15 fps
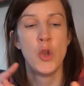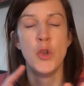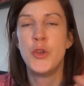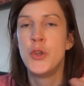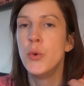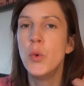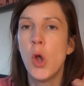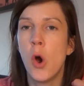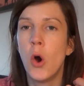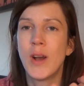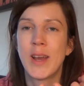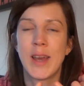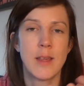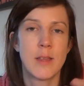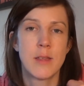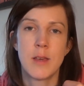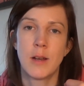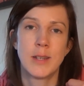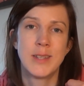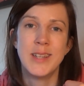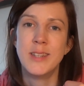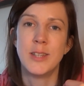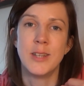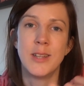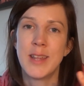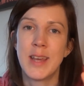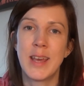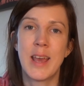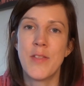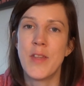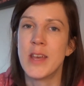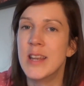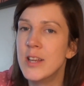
Do not get sucked into thinking that you